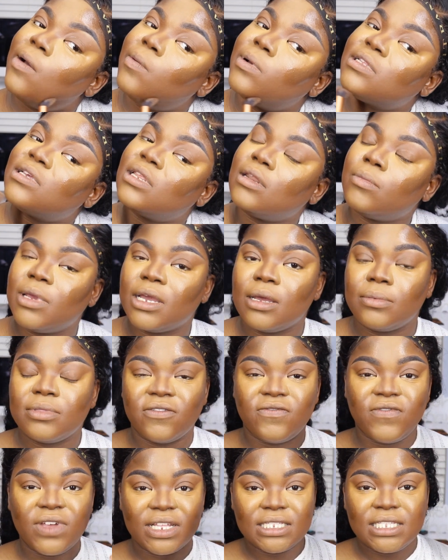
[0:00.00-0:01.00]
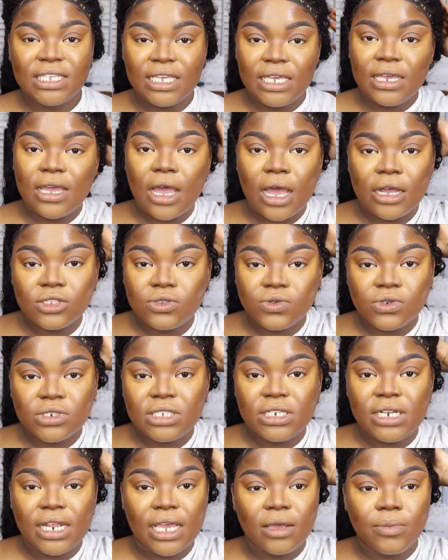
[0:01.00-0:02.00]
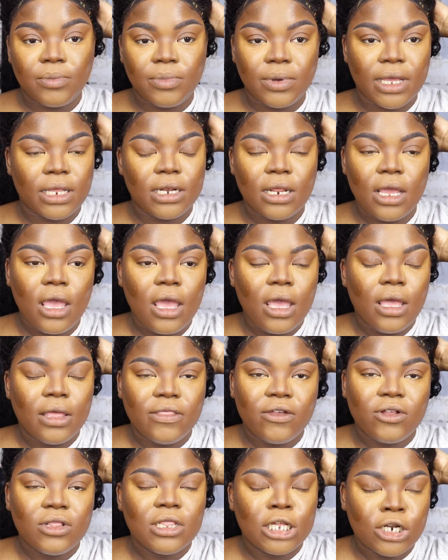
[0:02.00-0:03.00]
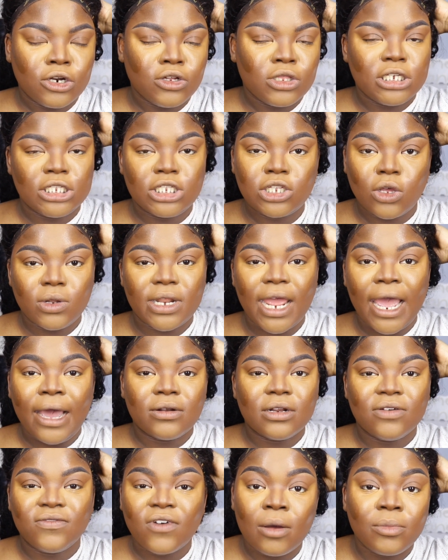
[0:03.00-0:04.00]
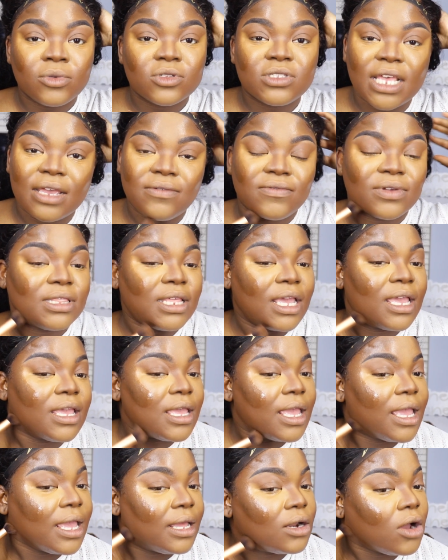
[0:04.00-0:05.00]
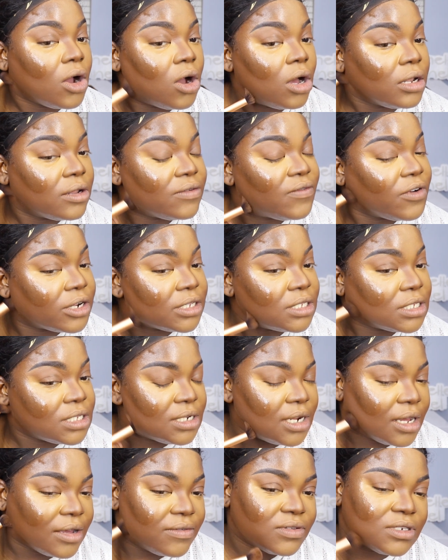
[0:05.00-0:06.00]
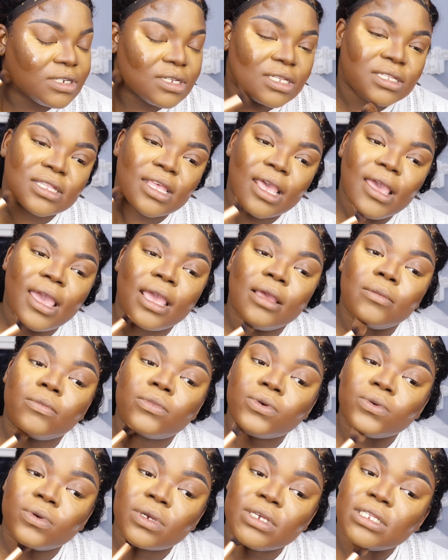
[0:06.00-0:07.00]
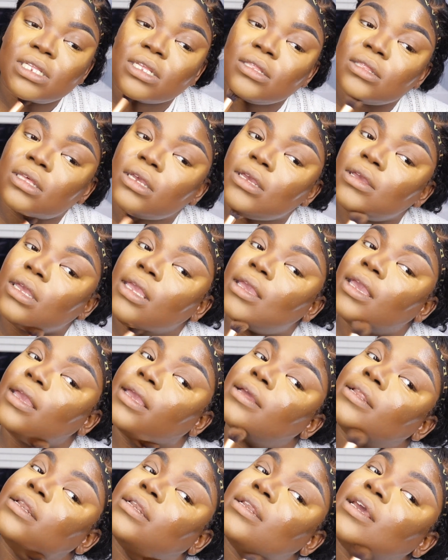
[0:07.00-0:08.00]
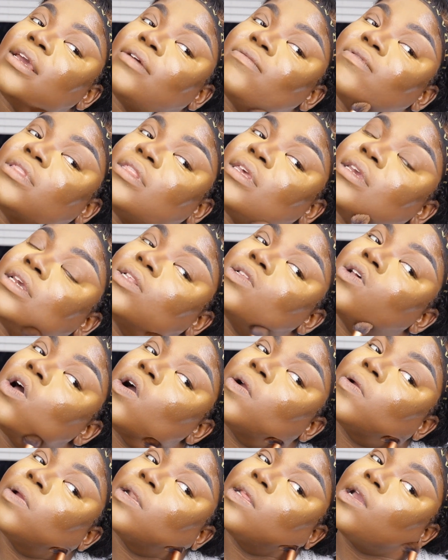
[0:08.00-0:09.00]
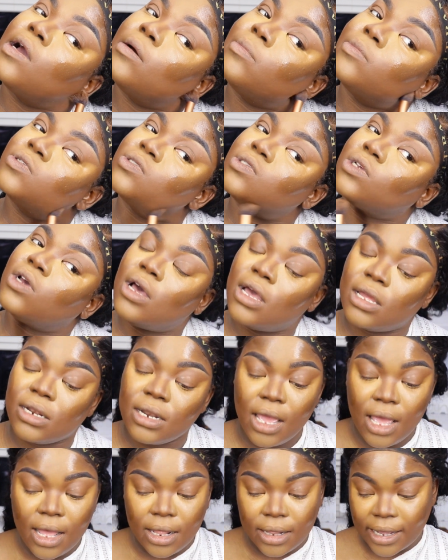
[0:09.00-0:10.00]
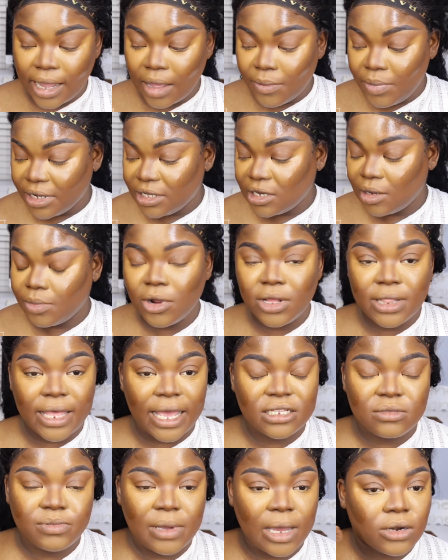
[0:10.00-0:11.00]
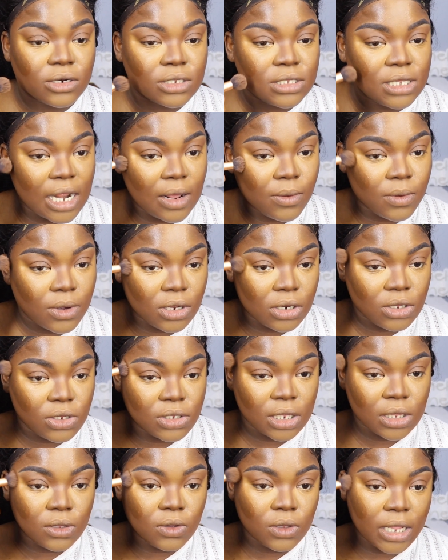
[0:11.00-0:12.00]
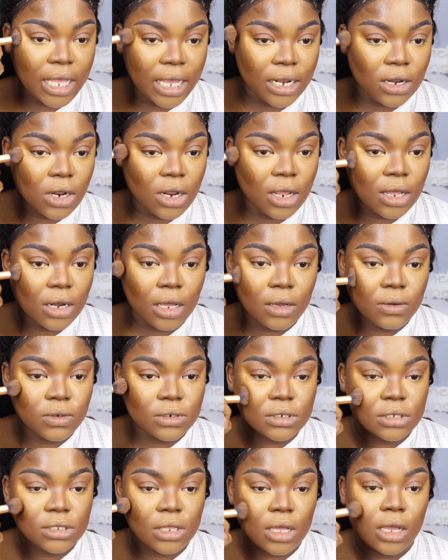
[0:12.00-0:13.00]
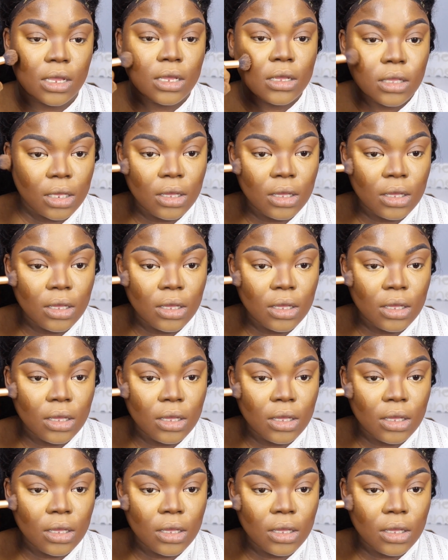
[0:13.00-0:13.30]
was gonna pick up the Fenty contour stick, but they're literally sold out of almost everything, and all of her stuff just came recently and everything is already almost gone. Like, I picked up her last powder today, we're gonna use a little later, and I was just like,